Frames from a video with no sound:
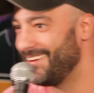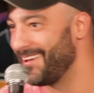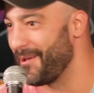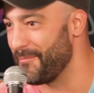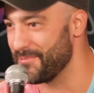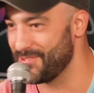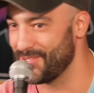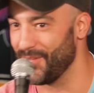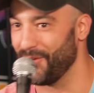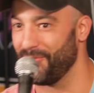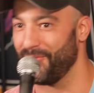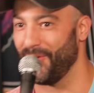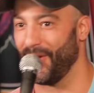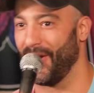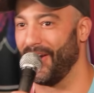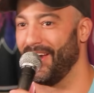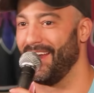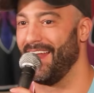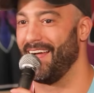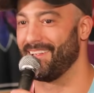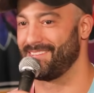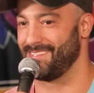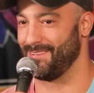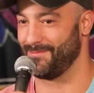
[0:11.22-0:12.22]
I'm still
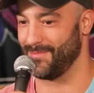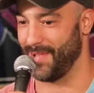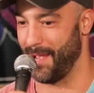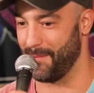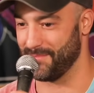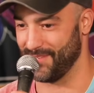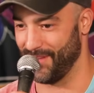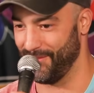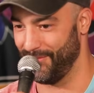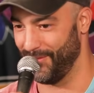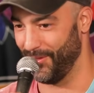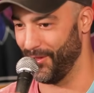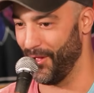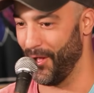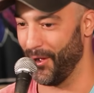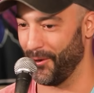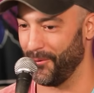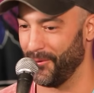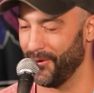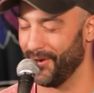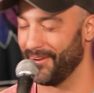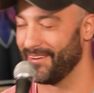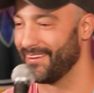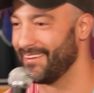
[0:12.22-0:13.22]
figuring it out sometimes. I feel
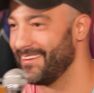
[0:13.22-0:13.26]
awkward.